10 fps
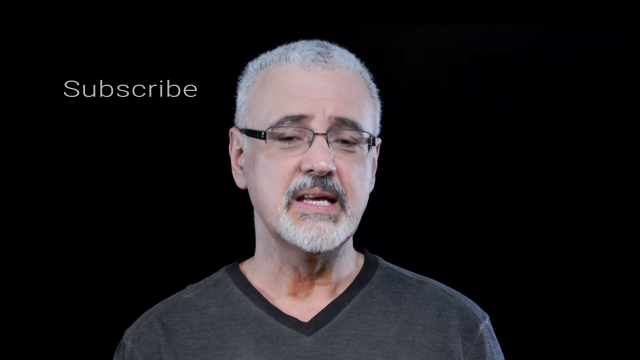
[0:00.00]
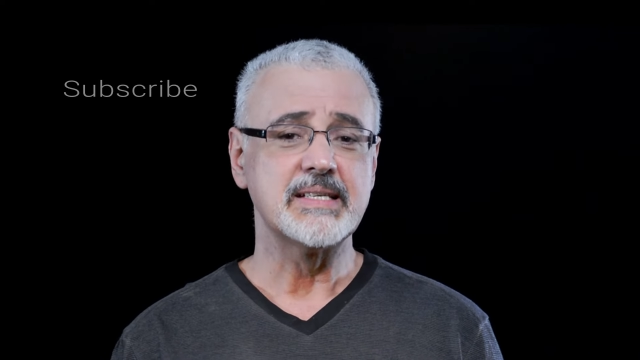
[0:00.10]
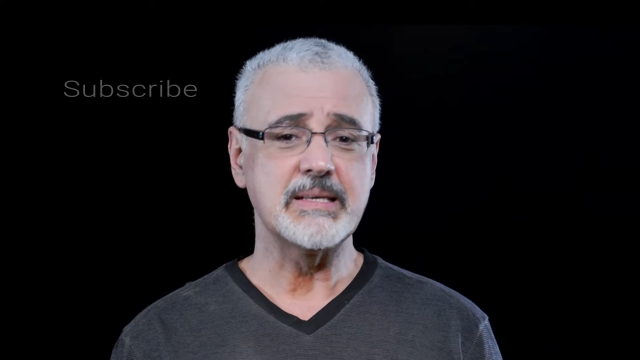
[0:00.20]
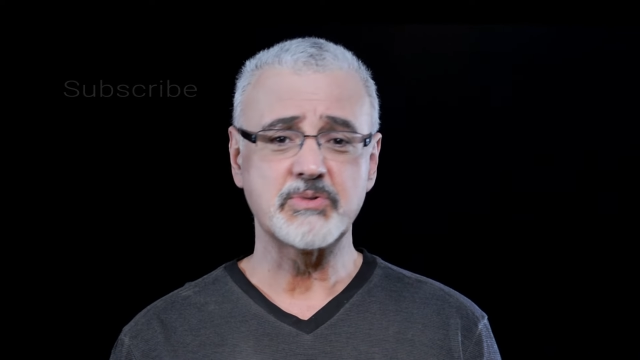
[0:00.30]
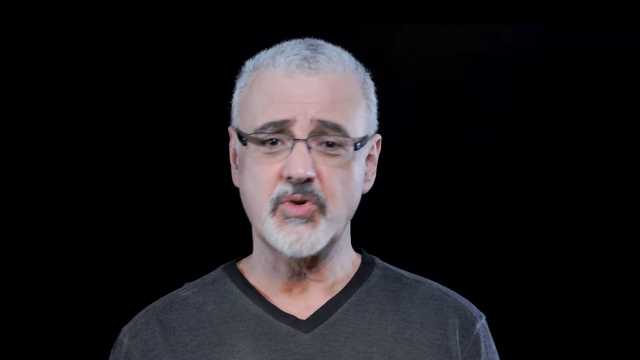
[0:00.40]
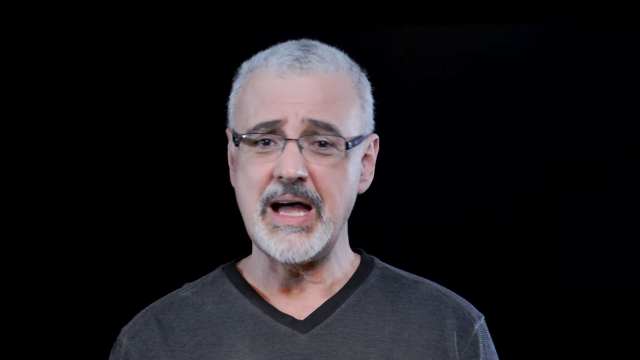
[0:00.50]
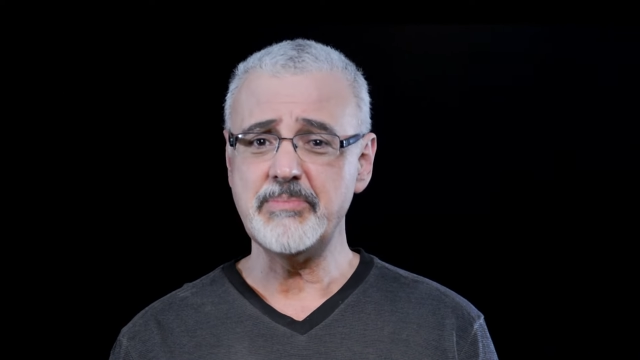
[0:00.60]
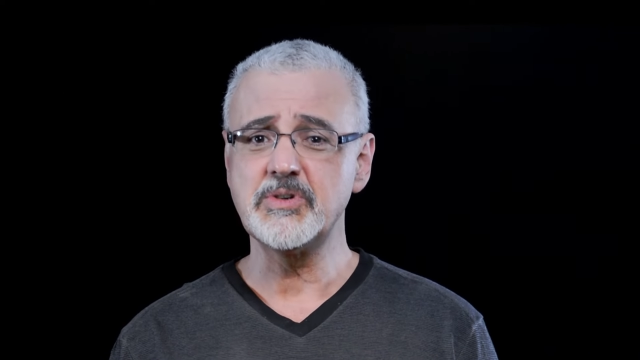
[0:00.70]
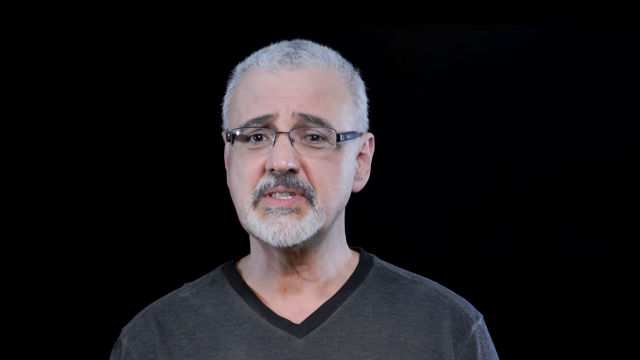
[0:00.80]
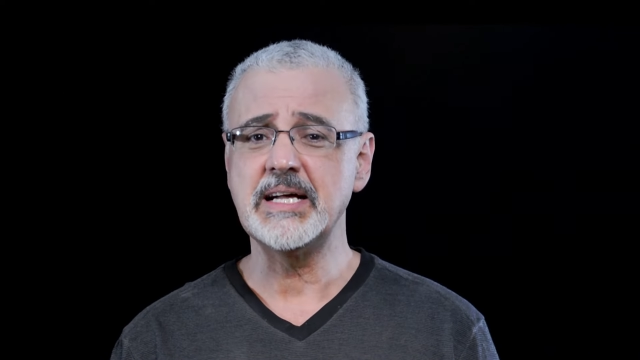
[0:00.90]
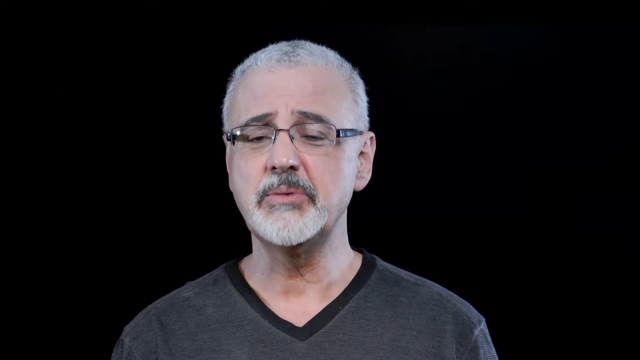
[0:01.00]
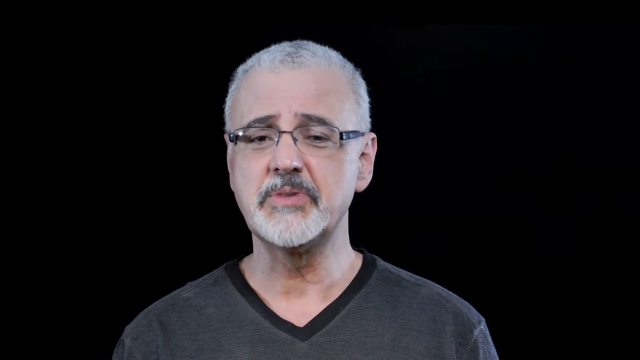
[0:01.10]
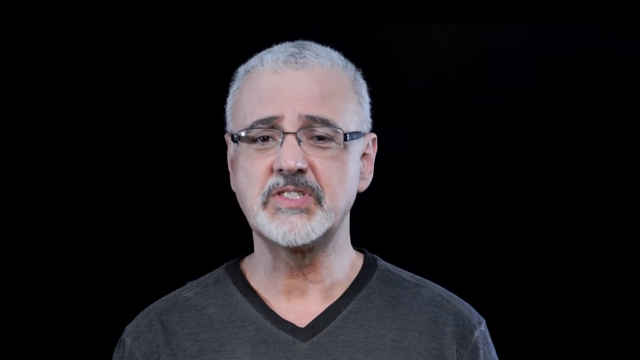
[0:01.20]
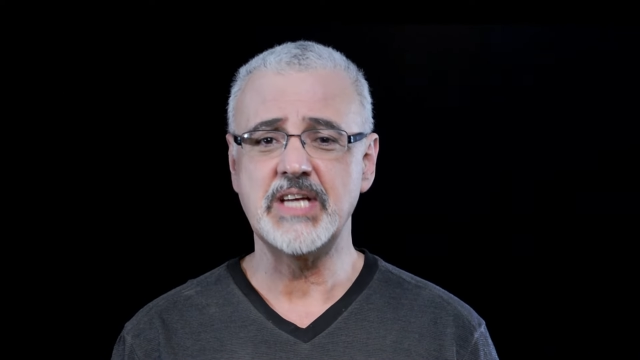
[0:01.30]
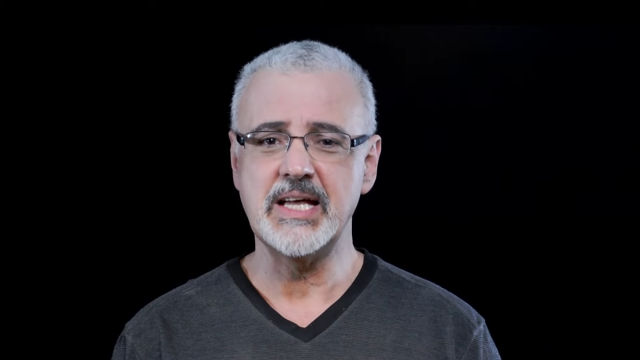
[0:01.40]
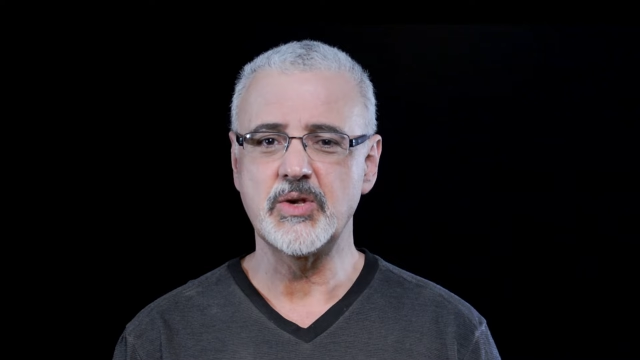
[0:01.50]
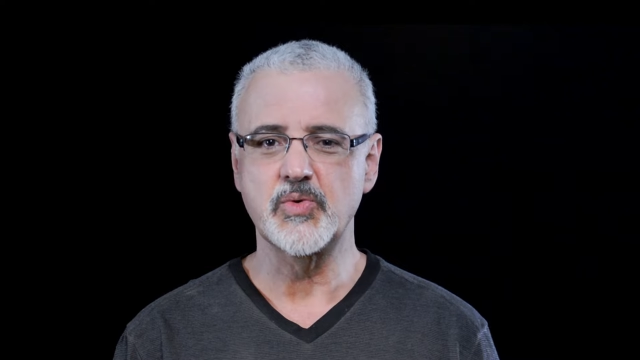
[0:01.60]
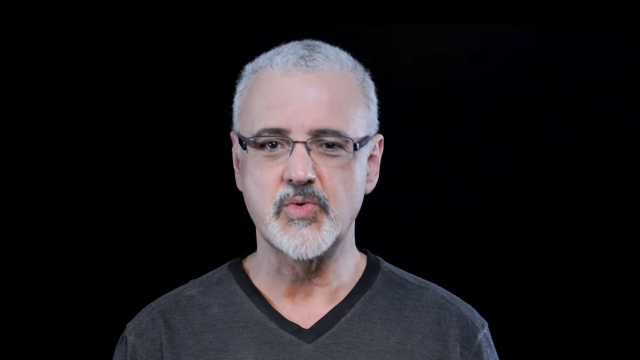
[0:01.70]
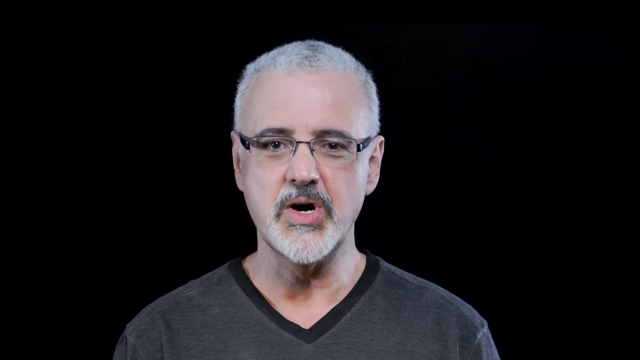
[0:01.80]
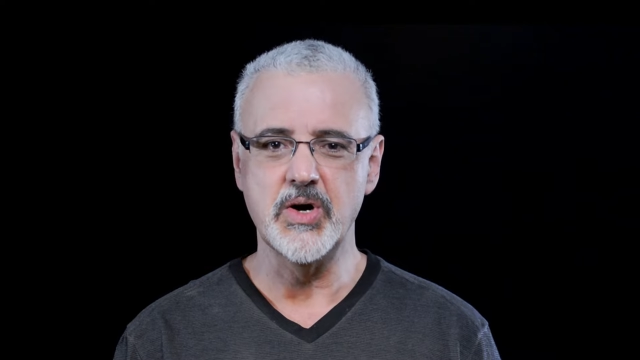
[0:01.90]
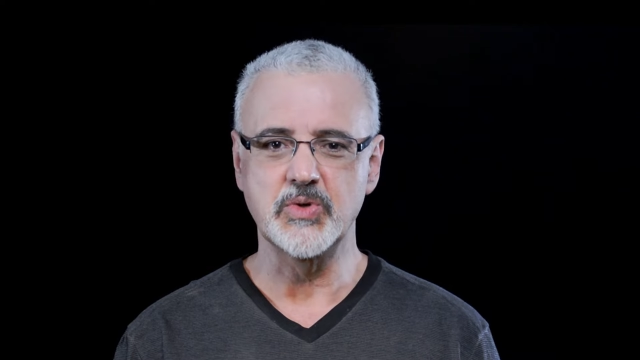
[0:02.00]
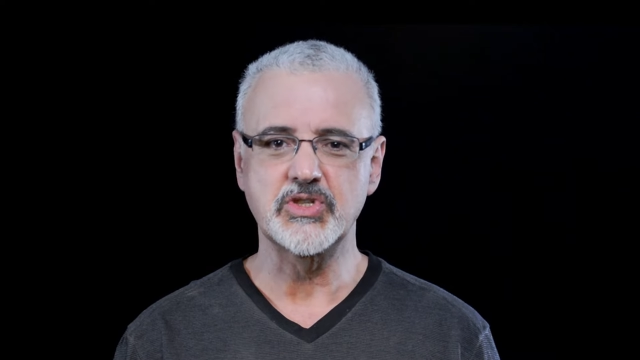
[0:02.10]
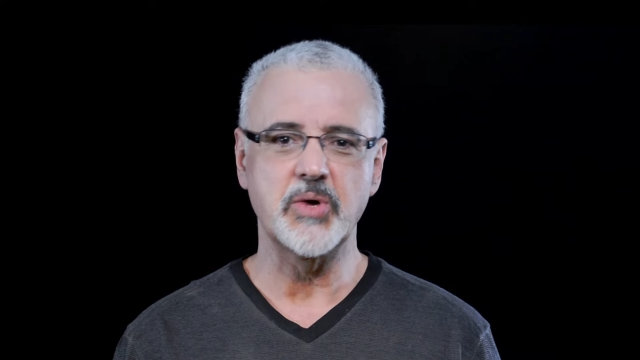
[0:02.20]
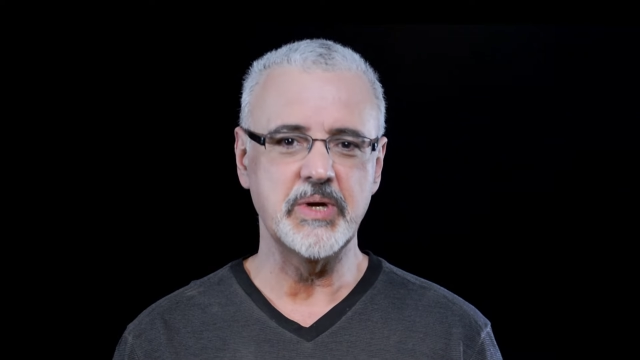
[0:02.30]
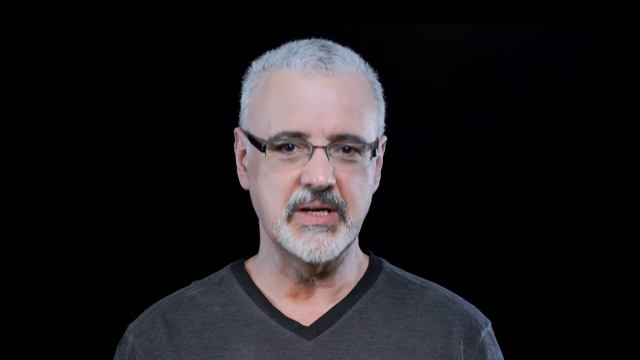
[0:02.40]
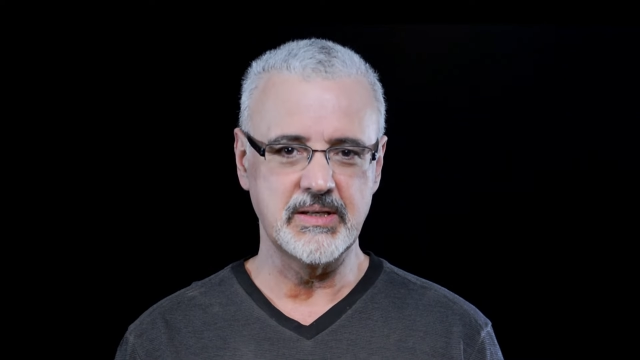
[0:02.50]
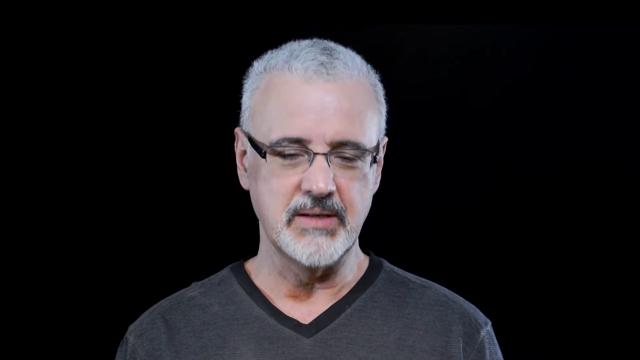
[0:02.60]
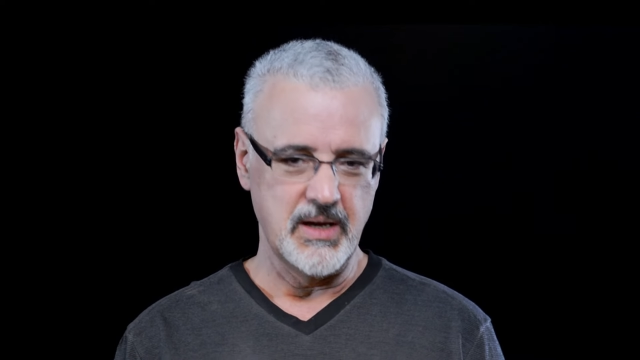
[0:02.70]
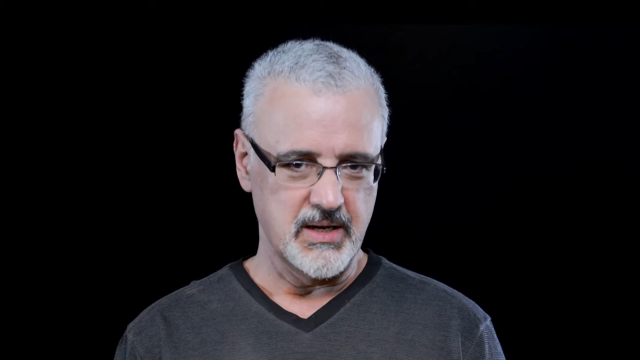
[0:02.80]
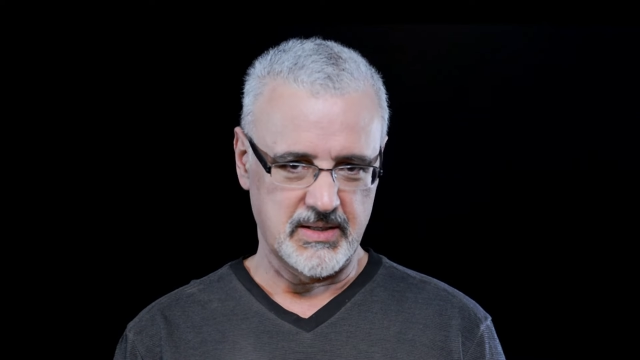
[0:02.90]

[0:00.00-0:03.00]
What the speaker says: Subscribers help the channel grow so we can